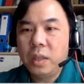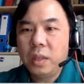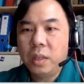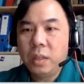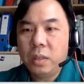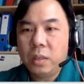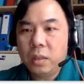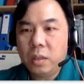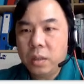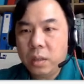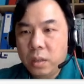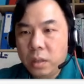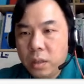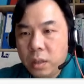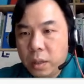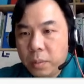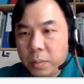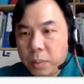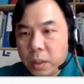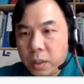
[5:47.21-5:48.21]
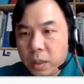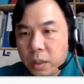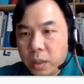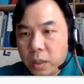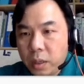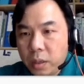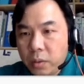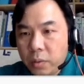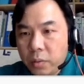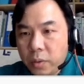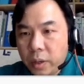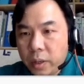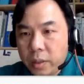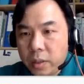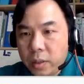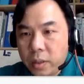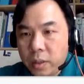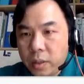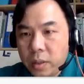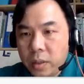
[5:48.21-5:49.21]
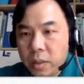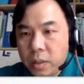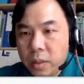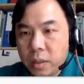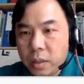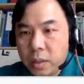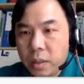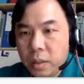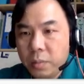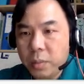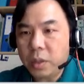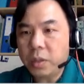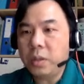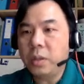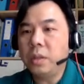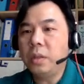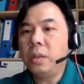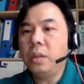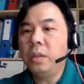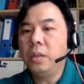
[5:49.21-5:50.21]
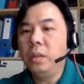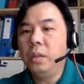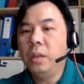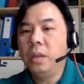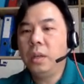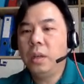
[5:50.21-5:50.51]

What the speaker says: So let me erase this summation here.